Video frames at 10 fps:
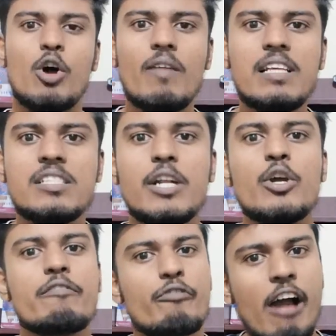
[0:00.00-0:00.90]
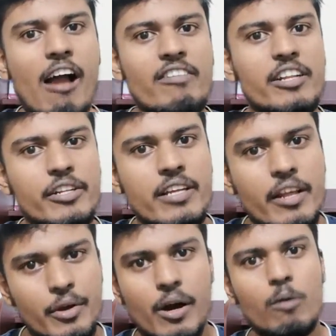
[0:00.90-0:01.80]
I always tell you, if you have it in
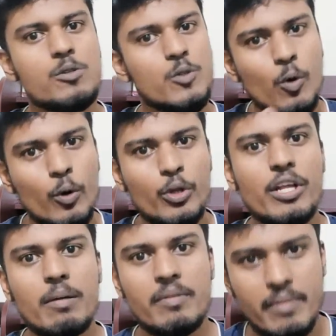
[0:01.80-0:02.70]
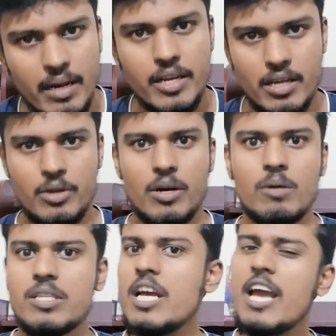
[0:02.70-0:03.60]
near your house, go to near your
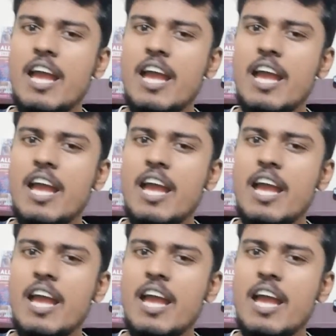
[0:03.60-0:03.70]
house.